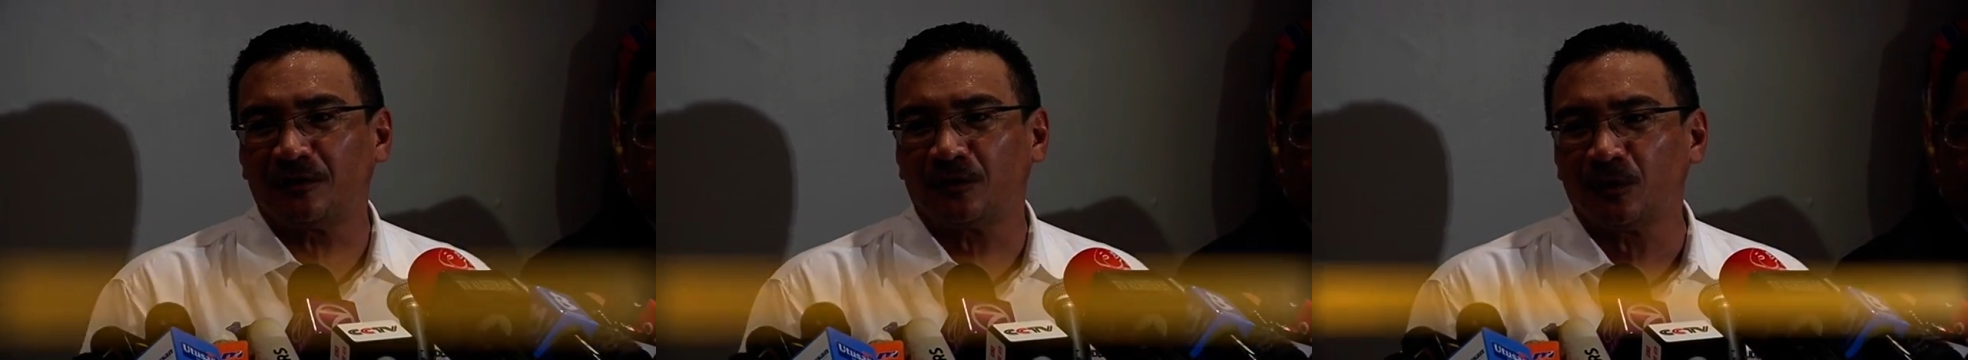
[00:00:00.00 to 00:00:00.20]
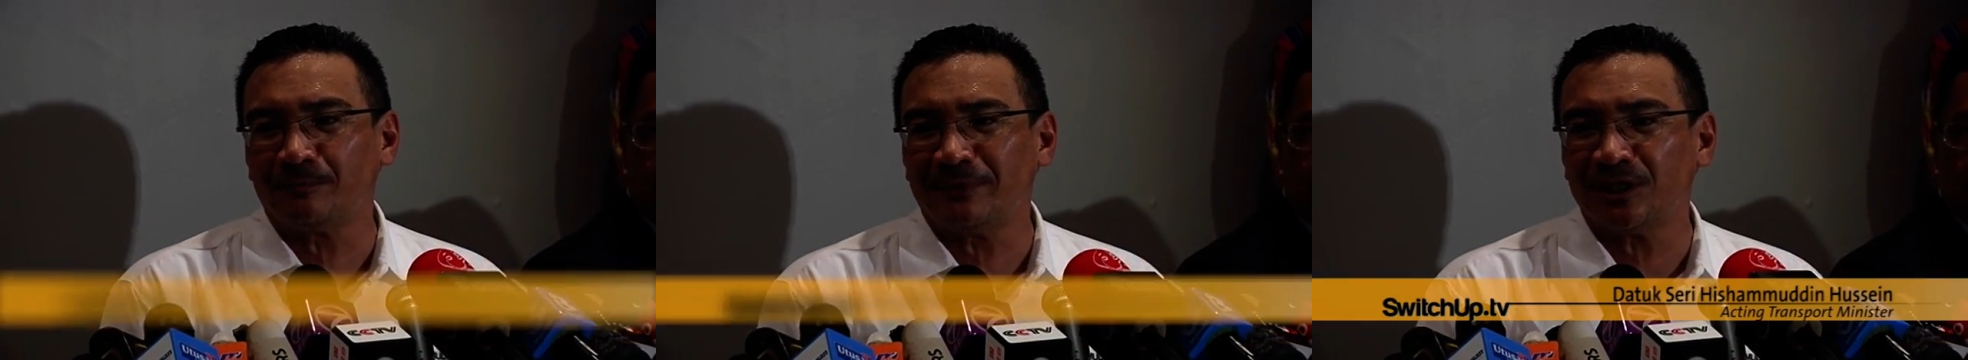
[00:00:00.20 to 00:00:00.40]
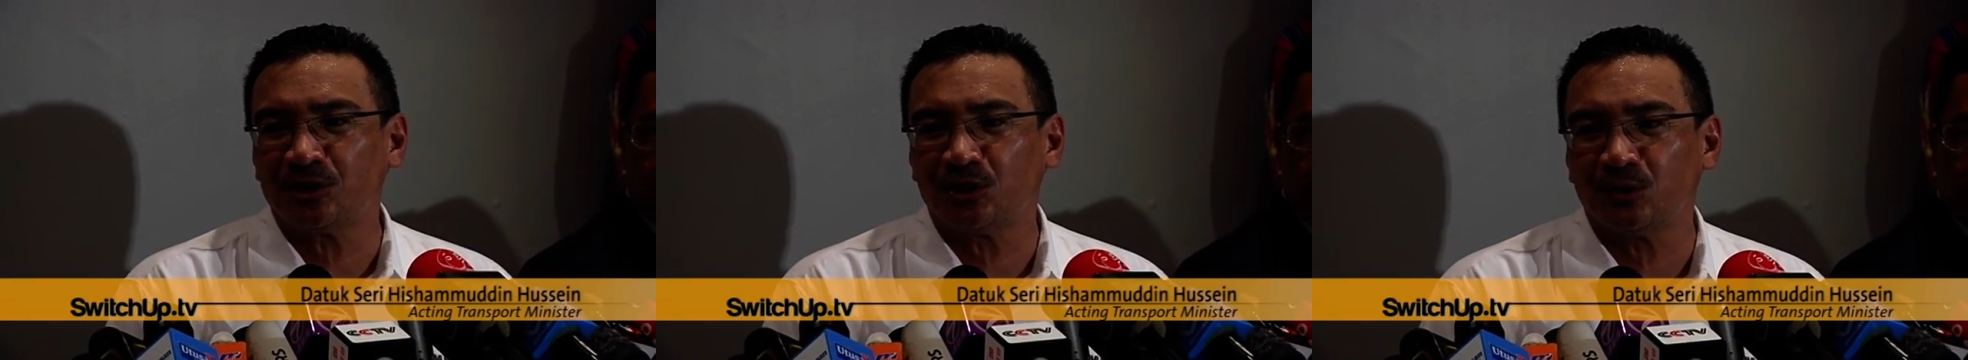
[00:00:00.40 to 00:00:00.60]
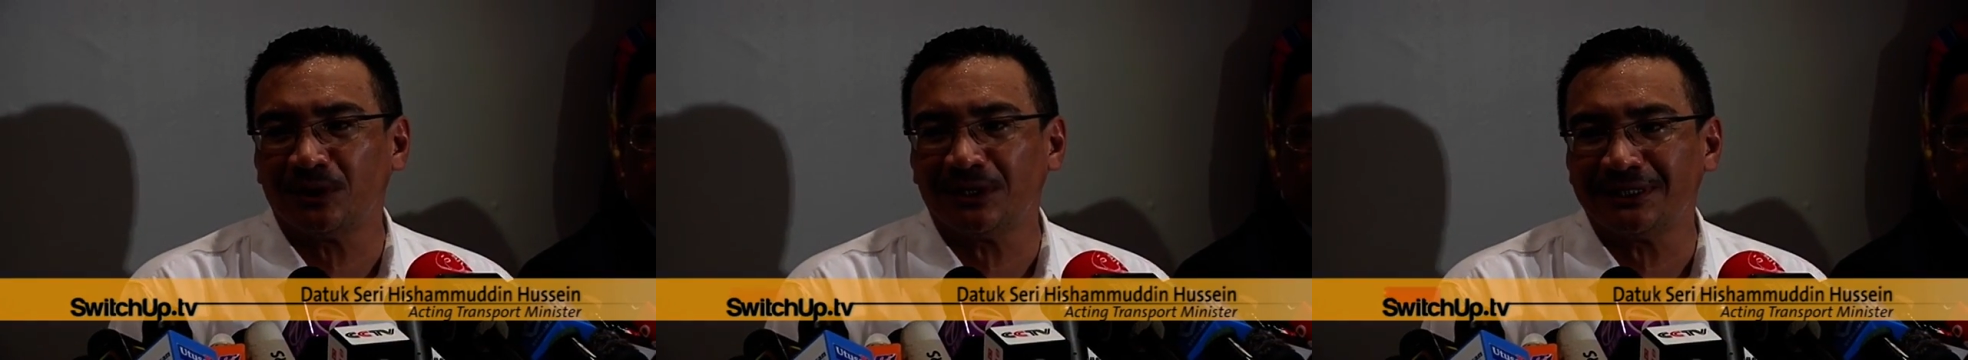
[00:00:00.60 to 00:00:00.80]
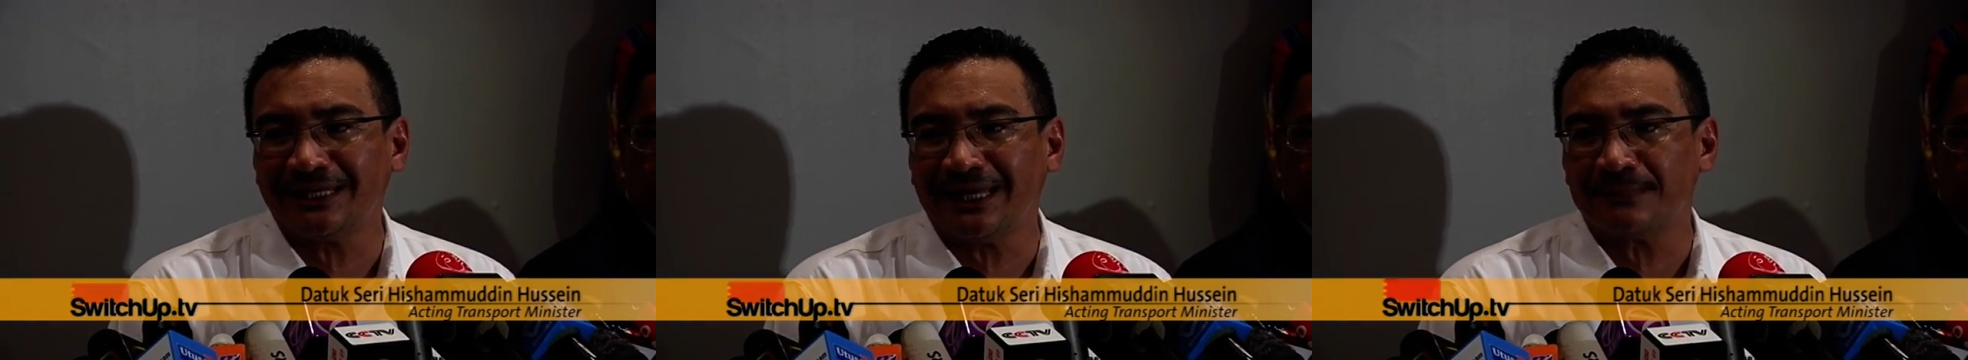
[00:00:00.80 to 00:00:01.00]
to make
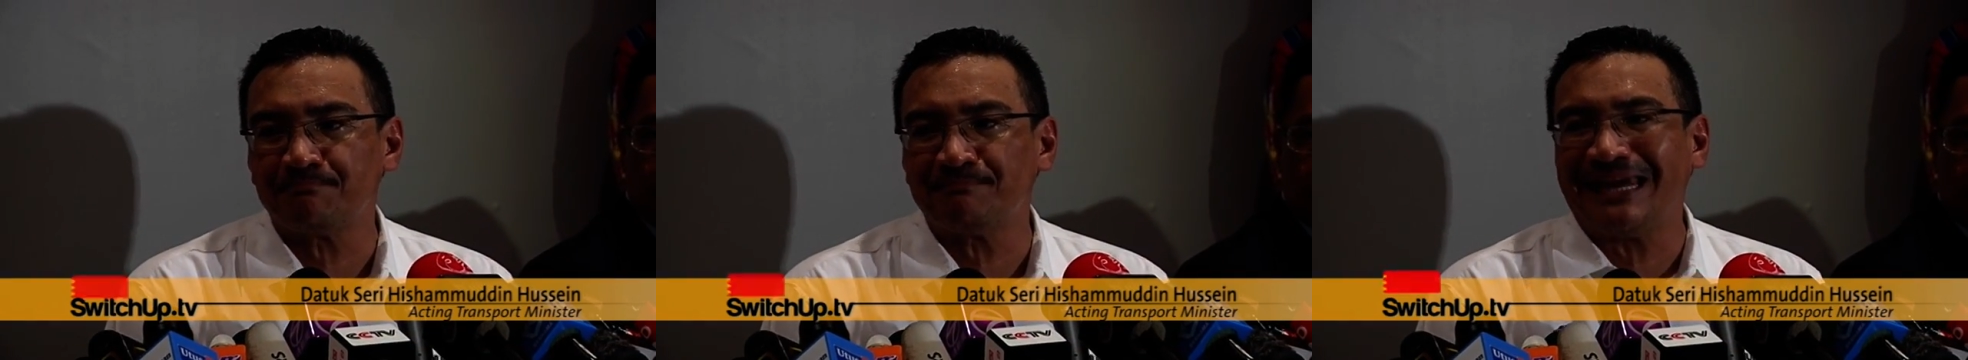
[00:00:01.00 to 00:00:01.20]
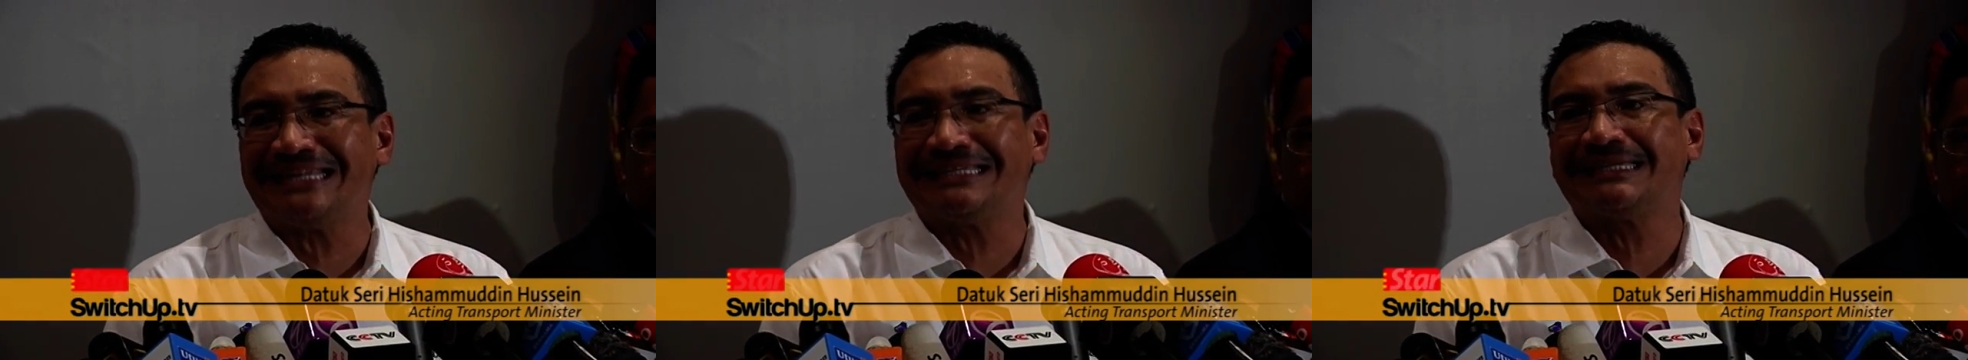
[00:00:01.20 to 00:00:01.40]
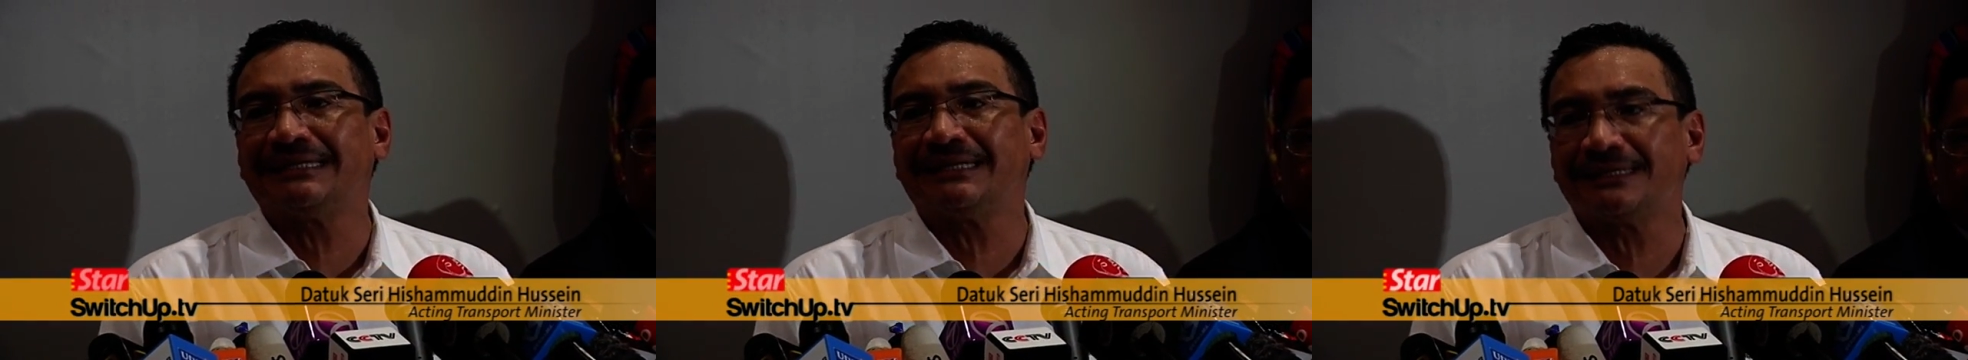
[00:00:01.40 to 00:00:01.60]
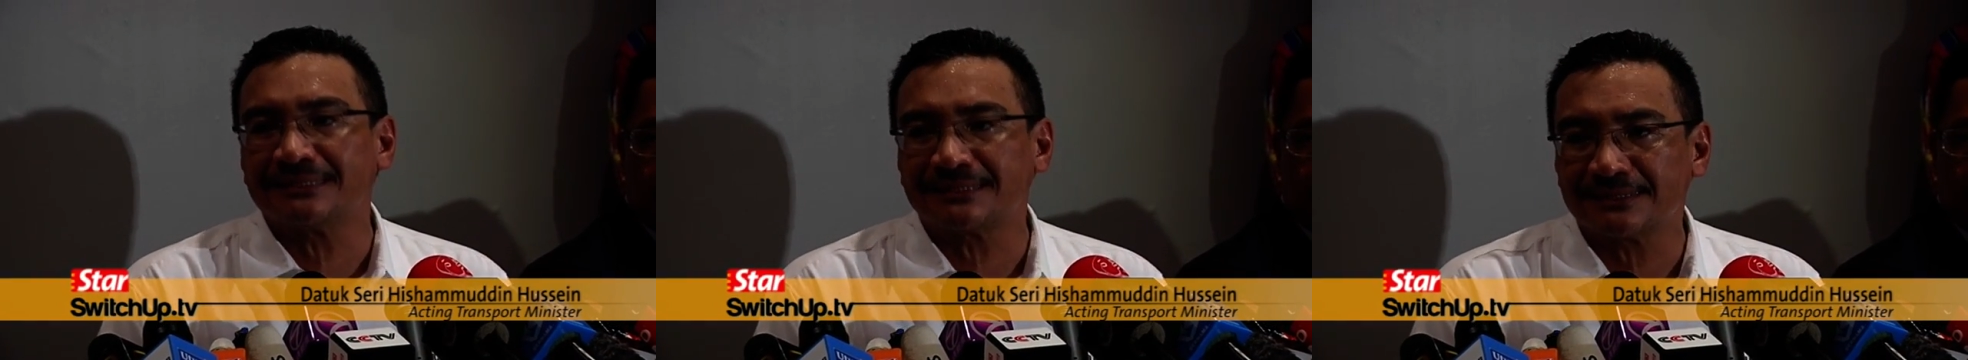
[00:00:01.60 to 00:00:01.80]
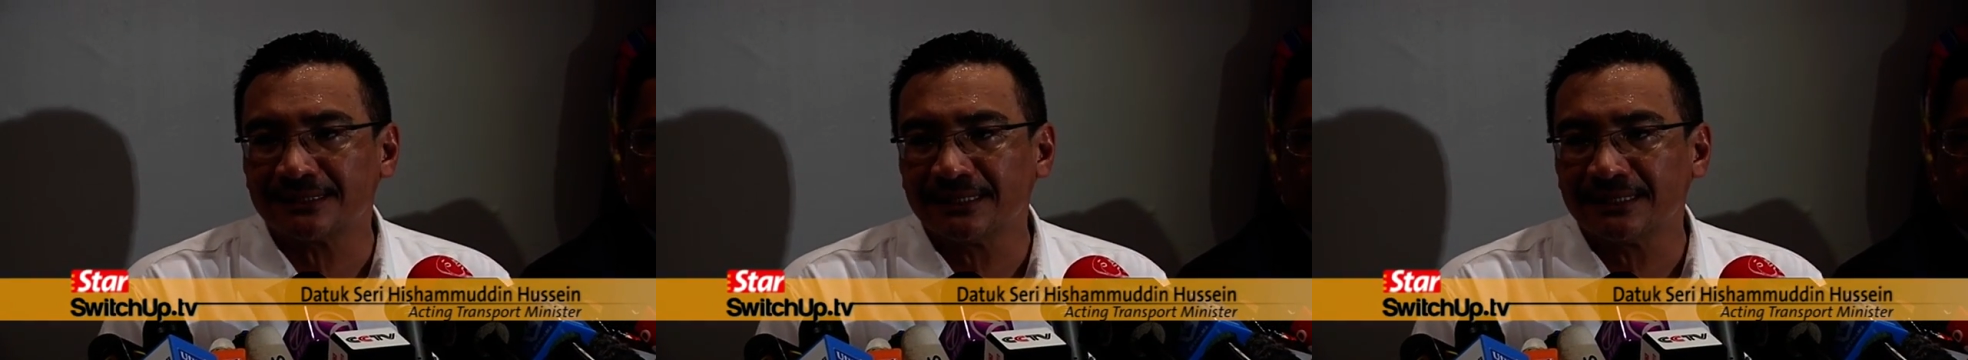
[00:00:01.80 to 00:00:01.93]
sure that maintenance